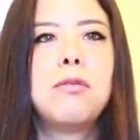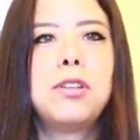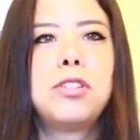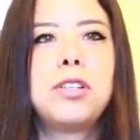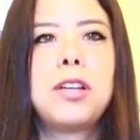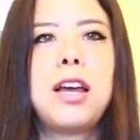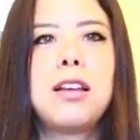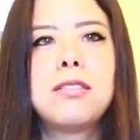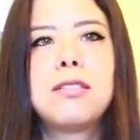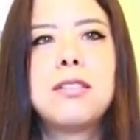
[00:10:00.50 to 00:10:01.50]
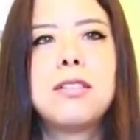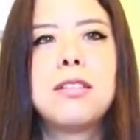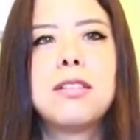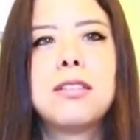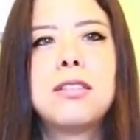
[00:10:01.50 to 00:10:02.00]
which has
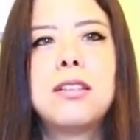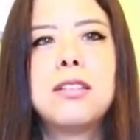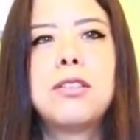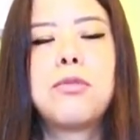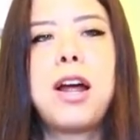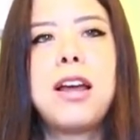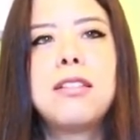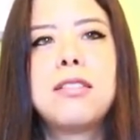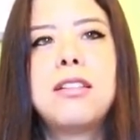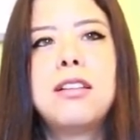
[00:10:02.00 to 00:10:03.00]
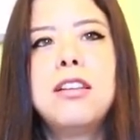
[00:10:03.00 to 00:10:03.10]
the, the, the right, the